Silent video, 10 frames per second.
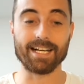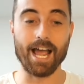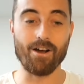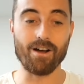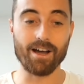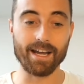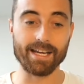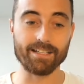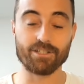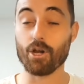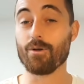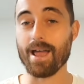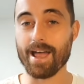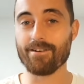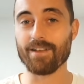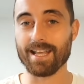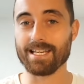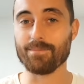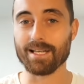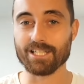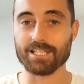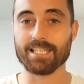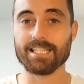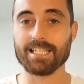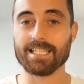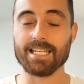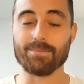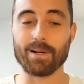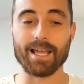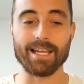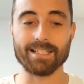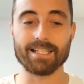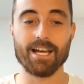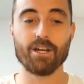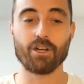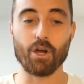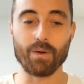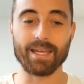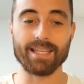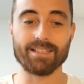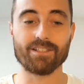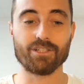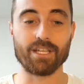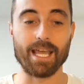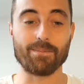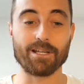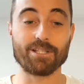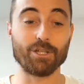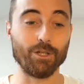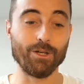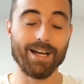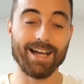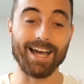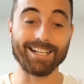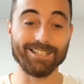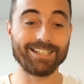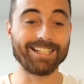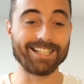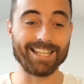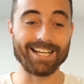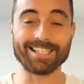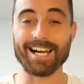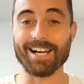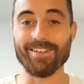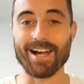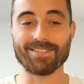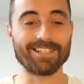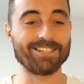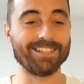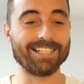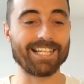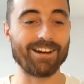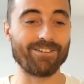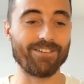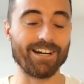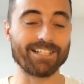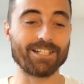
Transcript: Now, I don't have any Manchester City players going into Game Week 2, and looking at this, I'm absolutely terrified.